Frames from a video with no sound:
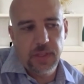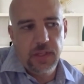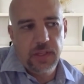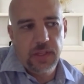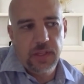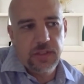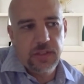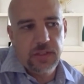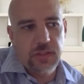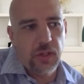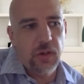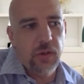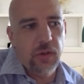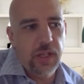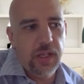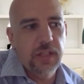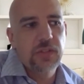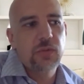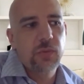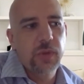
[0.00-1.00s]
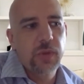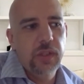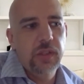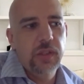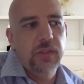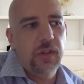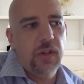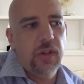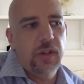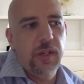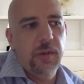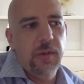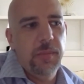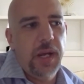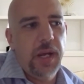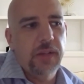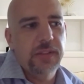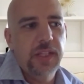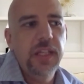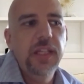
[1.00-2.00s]
So it's really talking
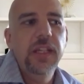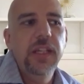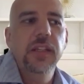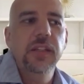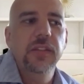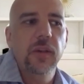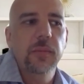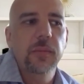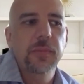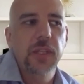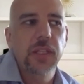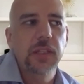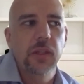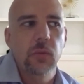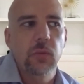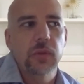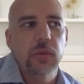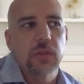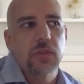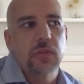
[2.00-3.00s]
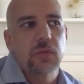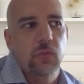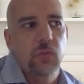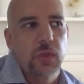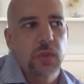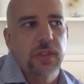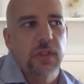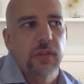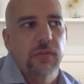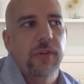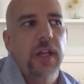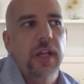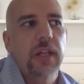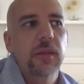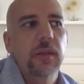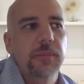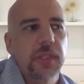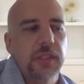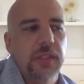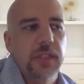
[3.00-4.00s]
about taking something that was
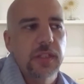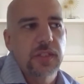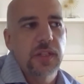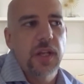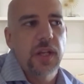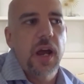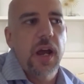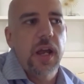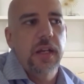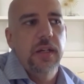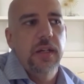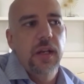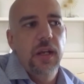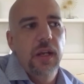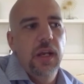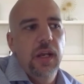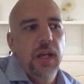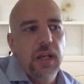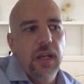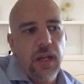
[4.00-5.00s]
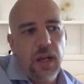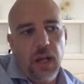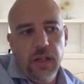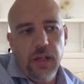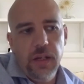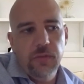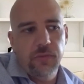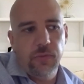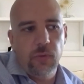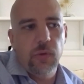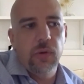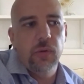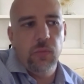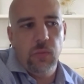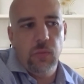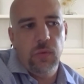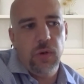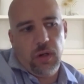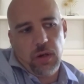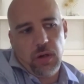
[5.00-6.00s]
developed and designed kind of for
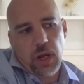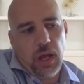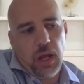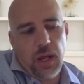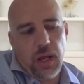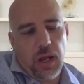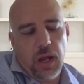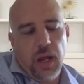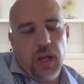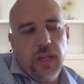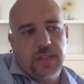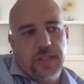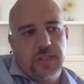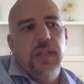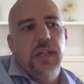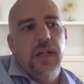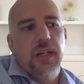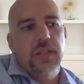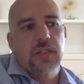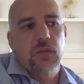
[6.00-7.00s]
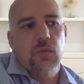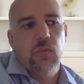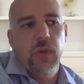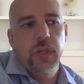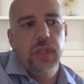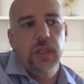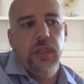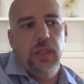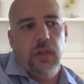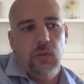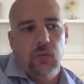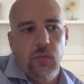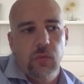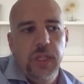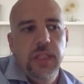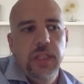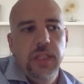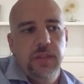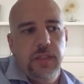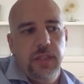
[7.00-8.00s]
what I see it as really a
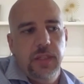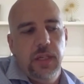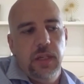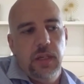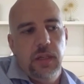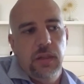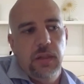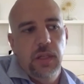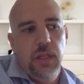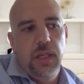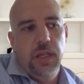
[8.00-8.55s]
retail